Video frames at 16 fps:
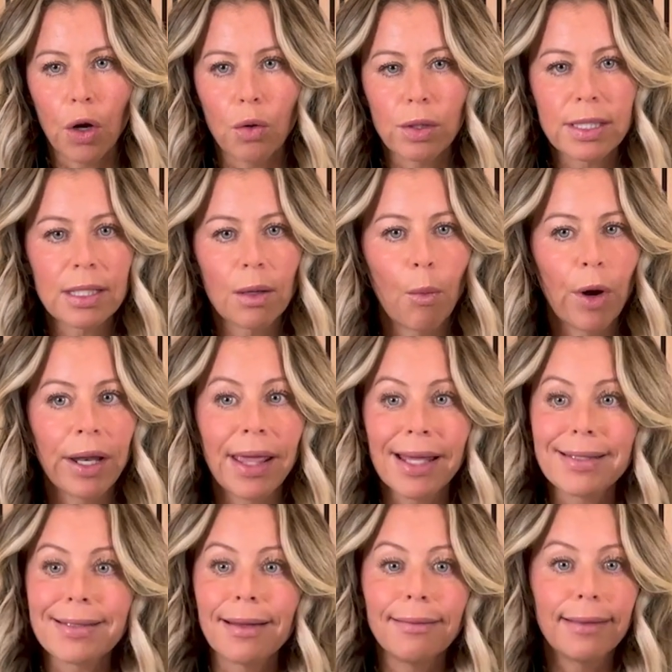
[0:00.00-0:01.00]
someone
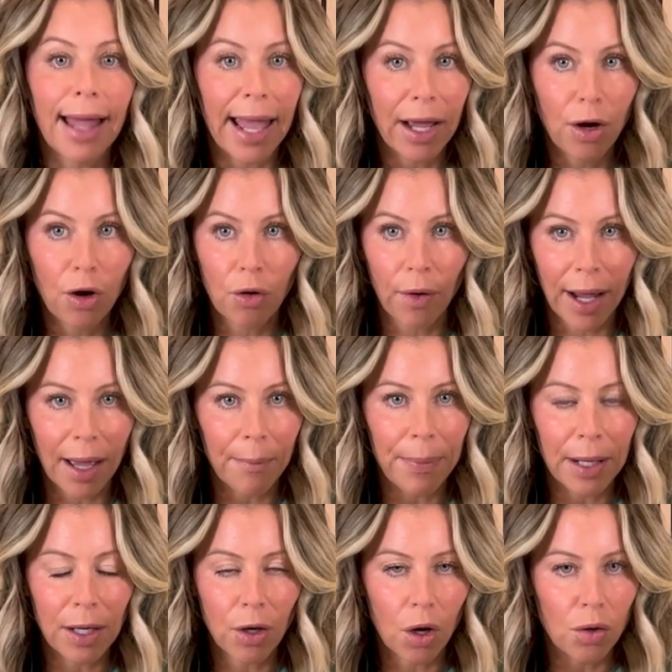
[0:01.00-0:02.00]
gets a leg cramp
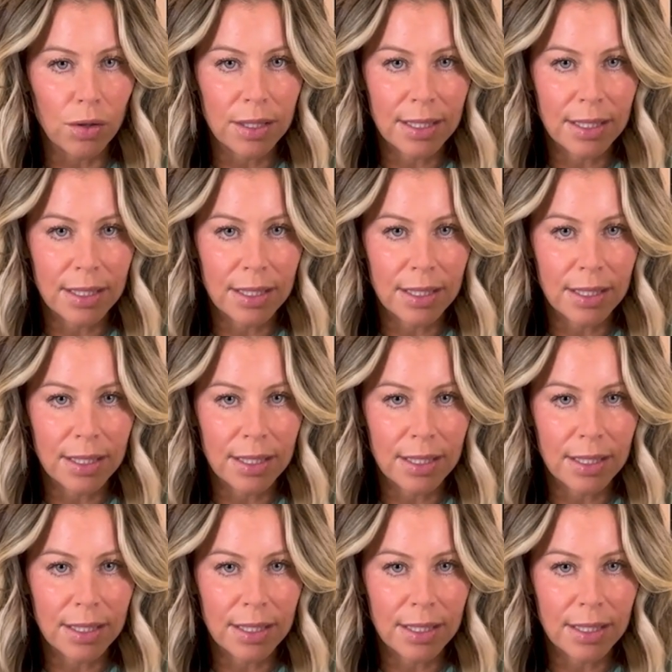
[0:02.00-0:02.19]
and goes